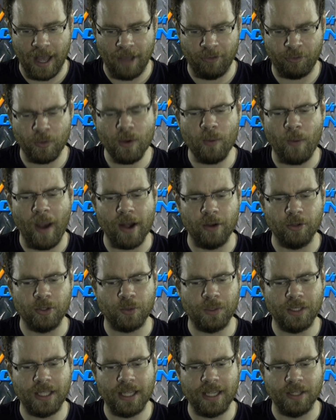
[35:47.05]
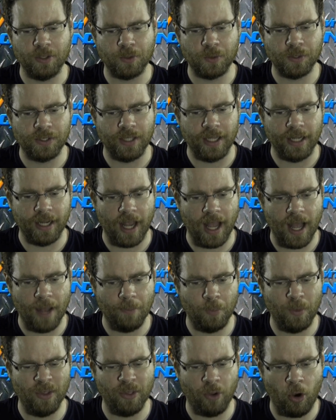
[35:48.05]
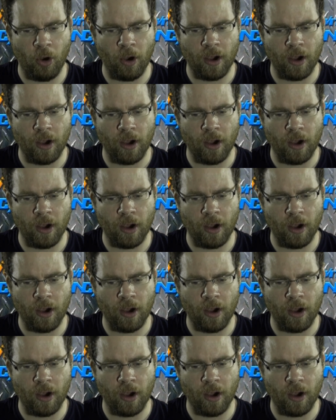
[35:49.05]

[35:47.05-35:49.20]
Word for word: Three writers, really interesting, with